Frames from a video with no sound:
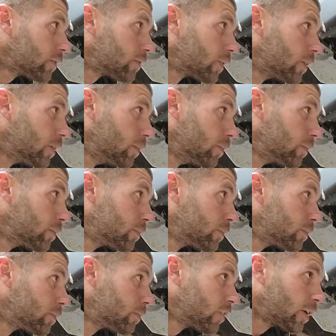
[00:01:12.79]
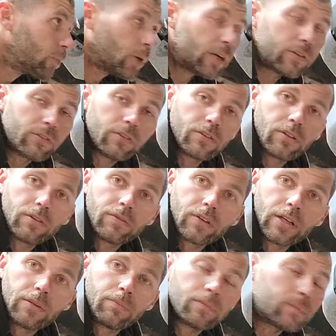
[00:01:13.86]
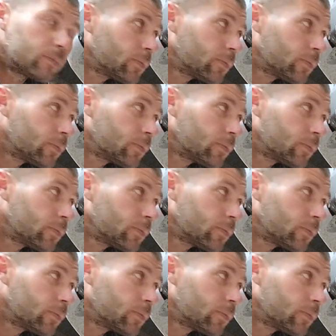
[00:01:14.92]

from vibration to the frame.